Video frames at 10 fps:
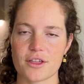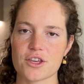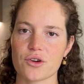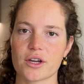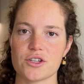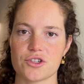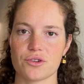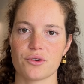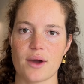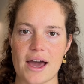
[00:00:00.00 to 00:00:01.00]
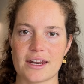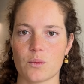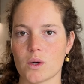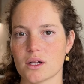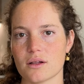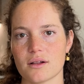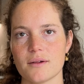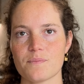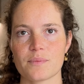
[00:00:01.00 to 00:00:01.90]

that you can do, and it will